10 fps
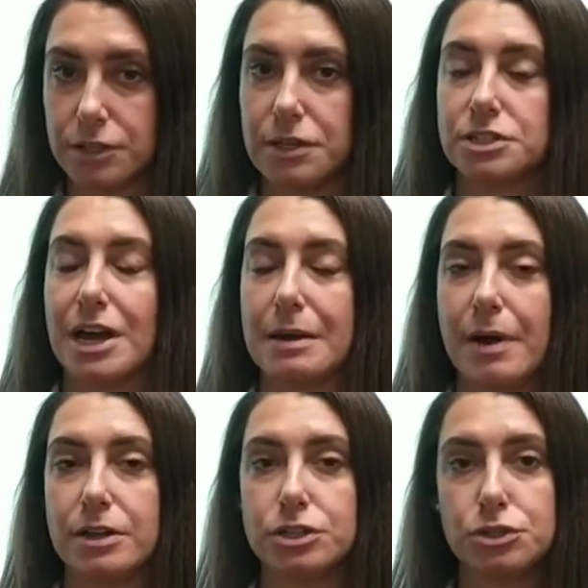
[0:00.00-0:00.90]
So let's talk
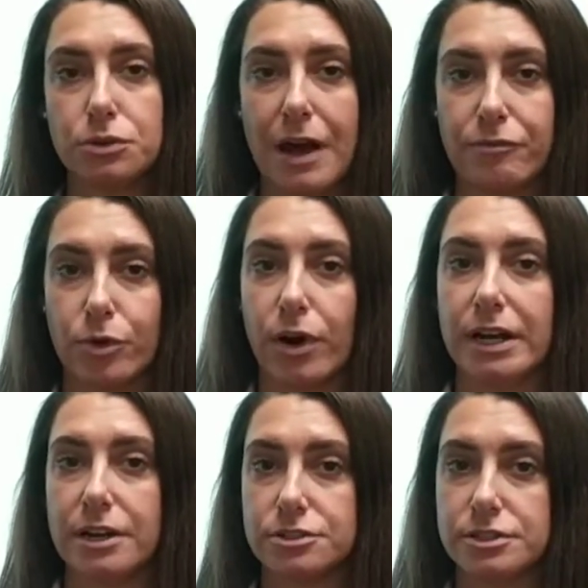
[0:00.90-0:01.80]
about two graphic
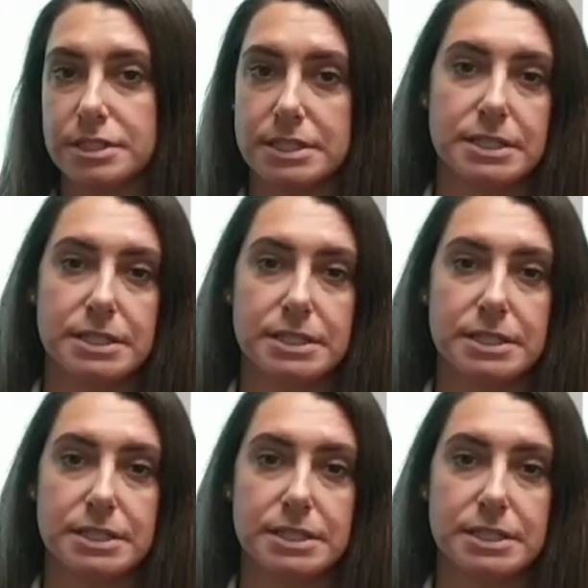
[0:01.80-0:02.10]
organizers